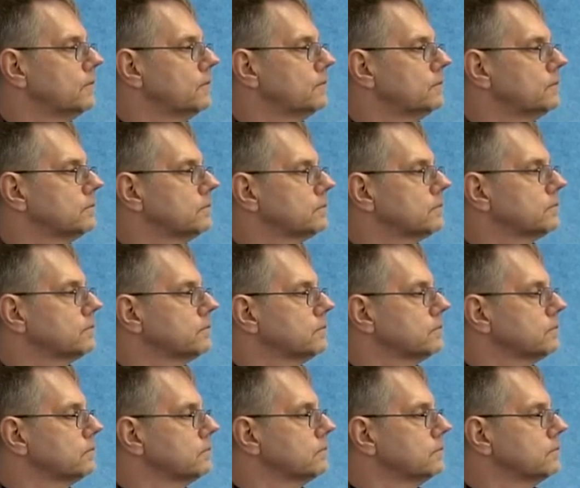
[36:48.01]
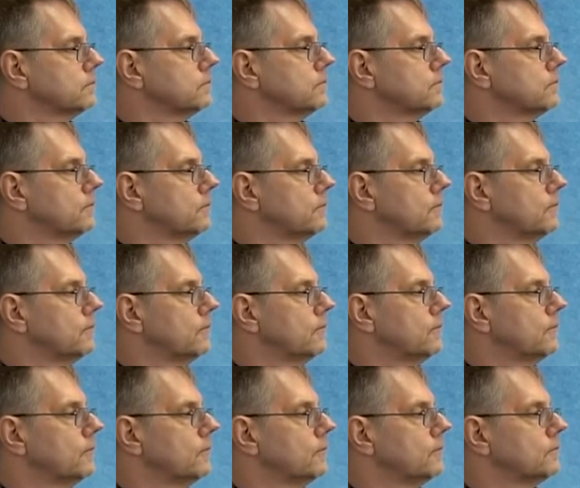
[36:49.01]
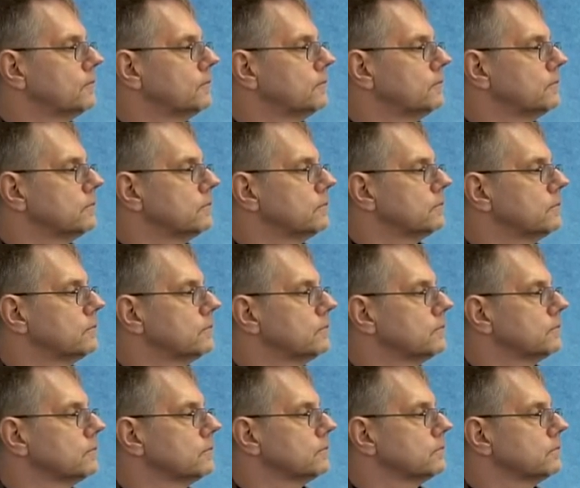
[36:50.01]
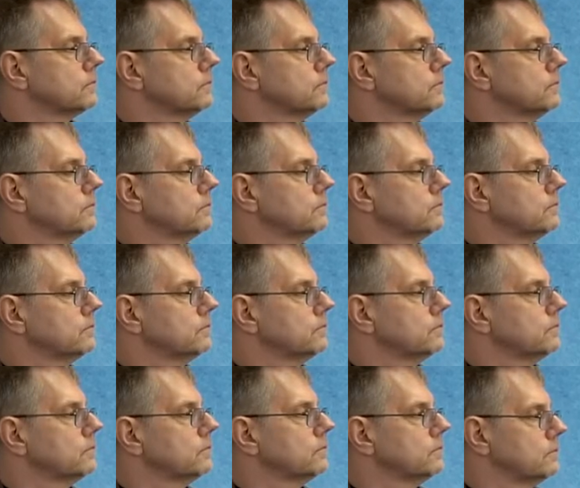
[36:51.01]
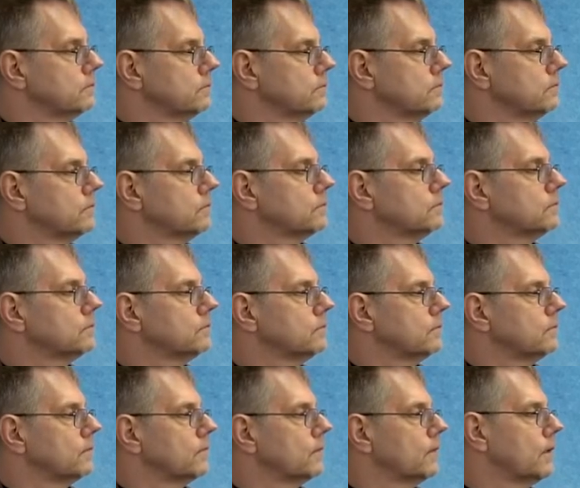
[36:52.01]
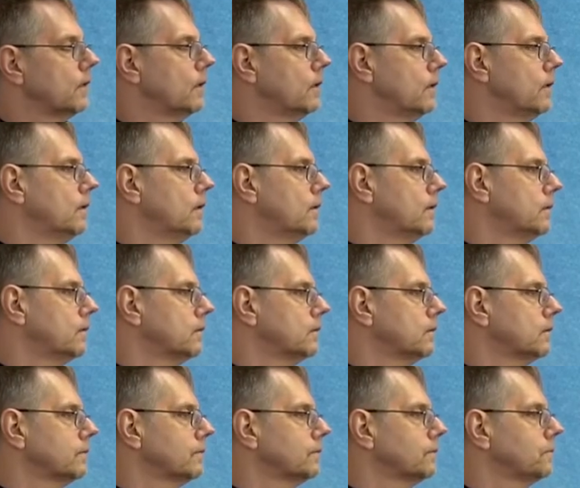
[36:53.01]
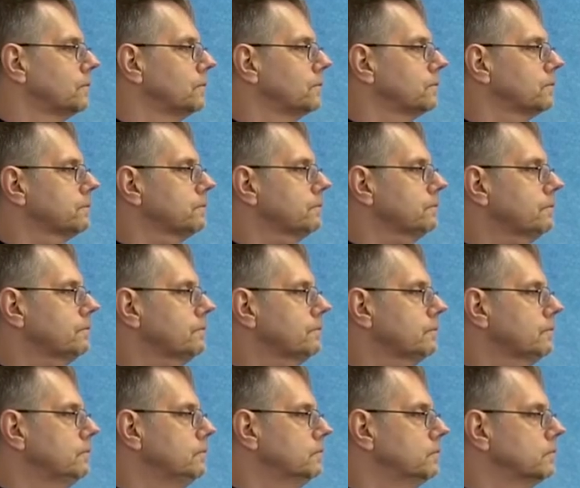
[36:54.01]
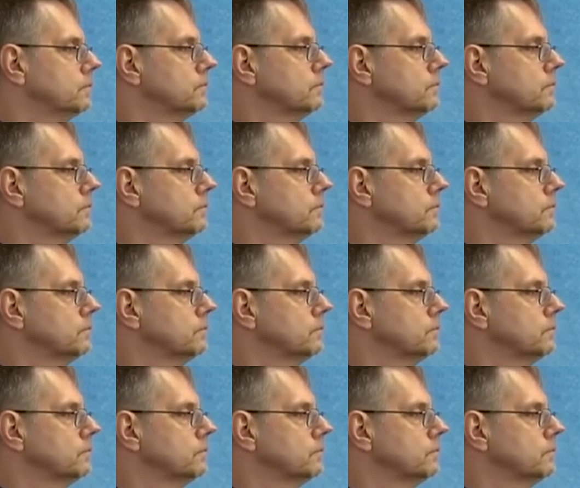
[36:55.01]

No words are spoken by the person on screen.